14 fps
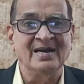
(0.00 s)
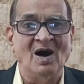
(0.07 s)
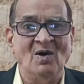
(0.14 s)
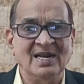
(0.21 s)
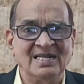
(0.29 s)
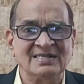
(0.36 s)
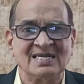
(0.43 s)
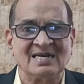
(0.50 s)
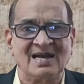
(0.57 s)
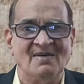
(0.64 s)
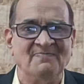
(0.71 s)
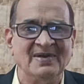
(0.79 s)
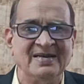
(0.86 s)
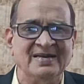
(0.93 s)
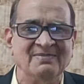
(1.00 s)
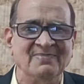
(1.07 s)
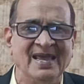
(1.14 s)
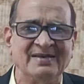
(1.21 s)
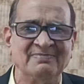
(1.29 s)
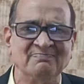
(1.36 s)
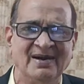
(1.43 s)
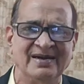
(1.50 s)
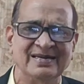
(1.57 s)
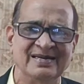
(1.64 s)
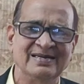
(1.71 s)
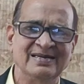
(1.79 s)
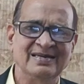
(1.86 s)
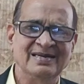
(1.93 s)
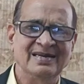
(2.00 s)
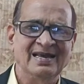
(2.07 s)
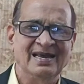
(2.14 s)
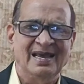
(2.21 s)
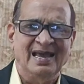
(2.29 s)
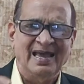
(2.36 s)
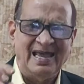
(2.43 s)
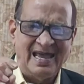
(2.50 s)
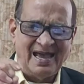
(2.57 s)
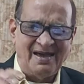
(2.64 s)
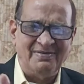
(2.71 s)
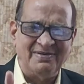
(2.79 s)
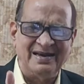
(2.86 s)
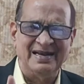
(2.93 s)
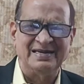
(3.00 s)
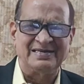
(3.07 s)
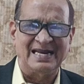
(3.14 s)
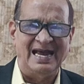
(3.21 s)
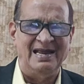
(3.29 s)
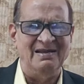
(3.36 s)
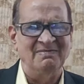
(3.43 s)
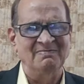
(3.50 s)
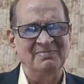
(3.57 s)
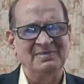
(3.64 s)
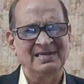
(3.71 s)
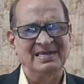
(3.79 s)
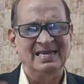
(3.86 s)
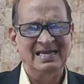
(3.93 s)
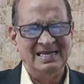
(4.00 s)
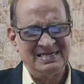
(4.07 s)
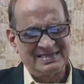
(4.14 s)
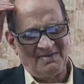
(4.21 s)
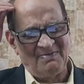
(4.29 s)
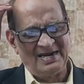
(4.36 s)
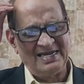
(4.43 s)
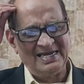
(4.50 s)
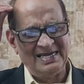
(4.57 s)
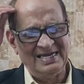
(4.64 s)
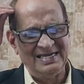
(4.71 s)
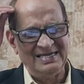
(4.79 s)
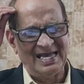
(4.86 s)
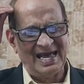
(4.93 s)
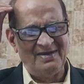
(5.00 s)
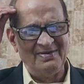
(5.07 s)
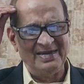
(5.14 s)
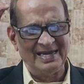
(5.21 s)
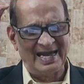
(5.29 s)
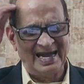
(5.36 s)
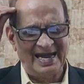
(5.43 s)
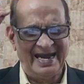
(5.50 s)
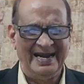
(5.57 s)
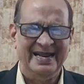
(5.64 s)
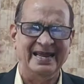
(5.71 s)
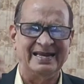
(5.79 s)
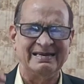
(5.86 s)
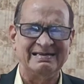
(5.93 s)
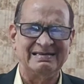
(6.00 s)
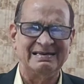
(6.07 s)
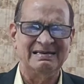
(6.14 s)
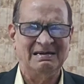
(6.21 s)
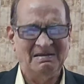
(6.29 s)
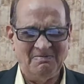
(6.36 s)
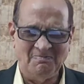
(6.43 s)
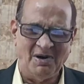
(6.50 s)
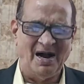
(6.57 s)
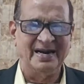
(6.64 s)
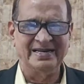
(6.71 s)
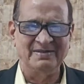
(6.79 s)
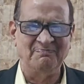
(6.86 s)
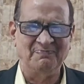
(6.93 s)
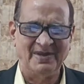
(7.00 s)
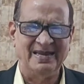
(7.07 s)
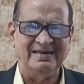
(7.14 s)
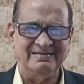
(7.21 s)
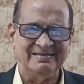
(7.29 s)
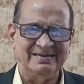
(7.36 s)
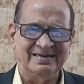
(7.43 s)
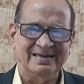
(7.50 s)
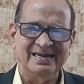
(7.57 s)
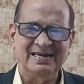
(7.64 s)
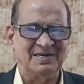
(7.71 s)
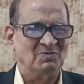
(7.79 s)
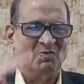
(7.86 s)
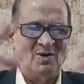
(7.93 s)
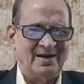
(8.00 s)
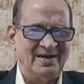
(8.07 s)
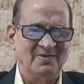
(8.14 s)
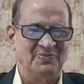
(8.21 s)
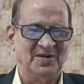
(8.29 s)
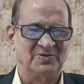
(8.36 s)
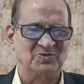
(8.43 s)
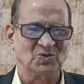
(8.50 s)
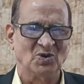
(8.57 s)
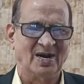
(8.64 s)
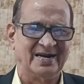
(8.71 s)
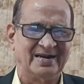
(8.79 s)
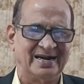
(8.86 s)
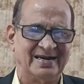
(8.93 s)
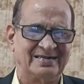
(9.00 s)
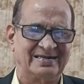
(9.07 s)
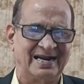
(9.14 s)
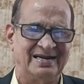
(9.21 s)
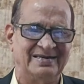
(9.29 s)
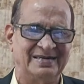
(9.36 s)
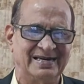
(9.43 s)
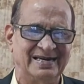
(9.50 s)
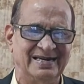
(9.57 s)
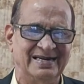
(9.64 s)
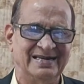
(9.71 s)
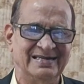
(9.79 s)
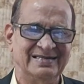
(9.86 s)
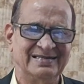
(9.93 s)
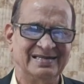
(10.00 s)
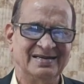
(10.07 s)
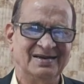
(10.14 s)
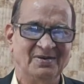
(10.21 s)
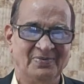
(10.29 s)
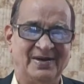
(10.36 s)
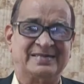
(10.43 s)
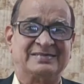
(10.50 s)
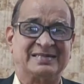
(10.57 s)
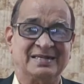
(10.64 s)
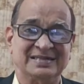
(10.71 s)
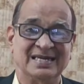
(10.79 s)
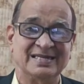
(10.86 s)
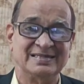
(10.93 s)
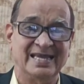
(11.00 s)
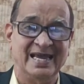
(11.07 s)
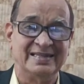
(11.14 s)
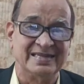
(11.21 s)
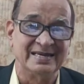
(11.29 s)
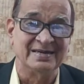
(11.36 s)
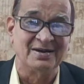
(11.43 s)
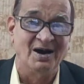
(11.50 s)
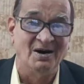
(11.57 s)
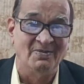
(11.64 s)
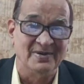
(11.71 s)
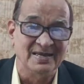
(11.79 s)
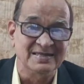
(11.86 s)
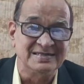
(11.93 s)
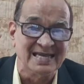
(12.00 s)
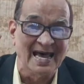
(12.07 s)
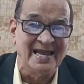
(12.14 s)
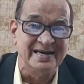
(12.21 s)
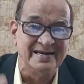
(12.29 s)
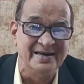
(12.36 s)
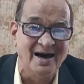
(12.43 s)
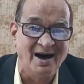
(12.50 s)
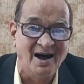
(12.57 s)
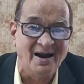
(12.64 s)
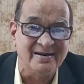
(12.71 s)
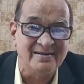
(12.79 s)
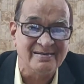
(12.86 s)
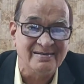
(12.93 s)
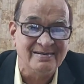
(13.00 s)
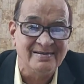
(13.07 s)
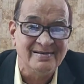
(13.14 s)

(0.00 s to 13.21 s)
And how does the company make money every time somebody is having a headache, body pain? In one of the 200 countries, first thing they think of is Saridon.